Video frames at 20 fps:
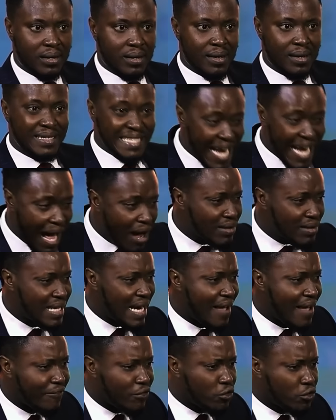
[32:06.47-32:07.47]
now that
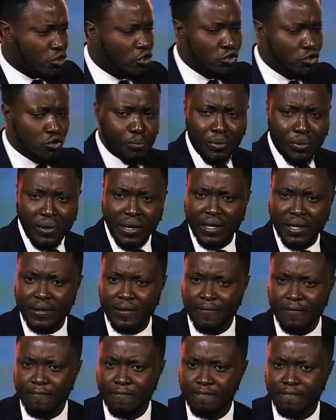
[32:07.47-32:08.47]
I've chosen to pray?
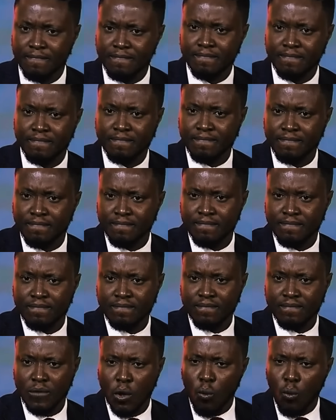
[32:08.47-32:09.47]

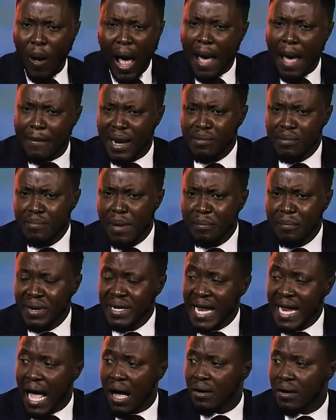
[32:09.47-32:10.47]
Why am I remembering
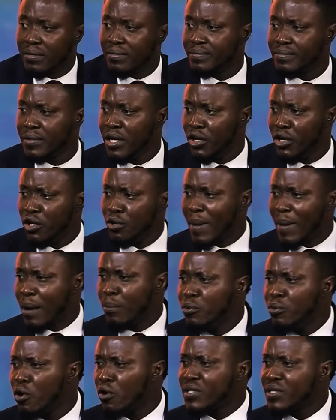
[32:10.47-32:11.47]
now? You know, Mike
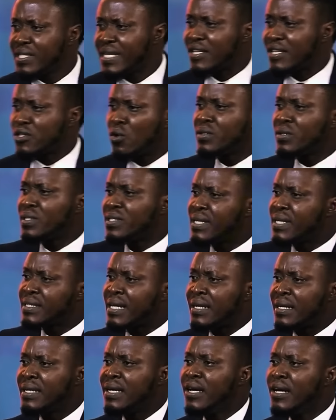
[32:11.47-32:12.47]
Murdock says I turn
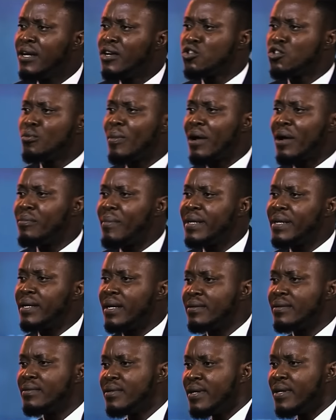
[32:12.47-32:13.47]
Satan to my reminder.
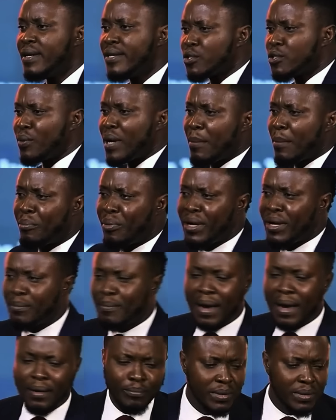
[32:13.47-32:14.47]
So when I'm praying,
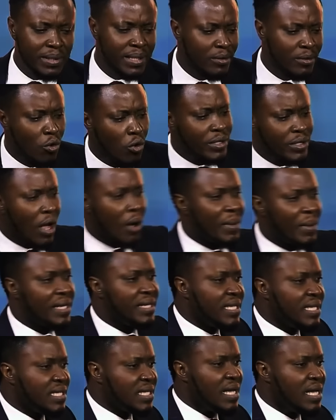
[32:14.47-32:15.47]
I'm going down on my
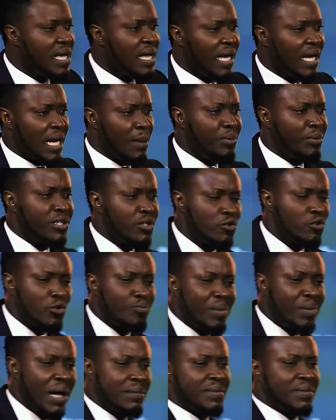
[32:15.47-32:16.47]
knees and I put a
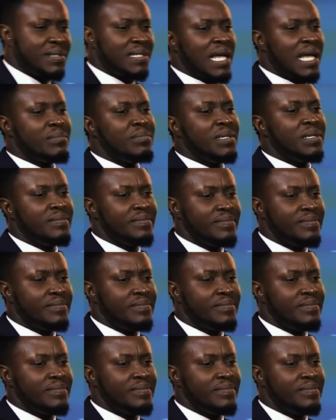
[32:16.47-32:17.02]
notepad beside me.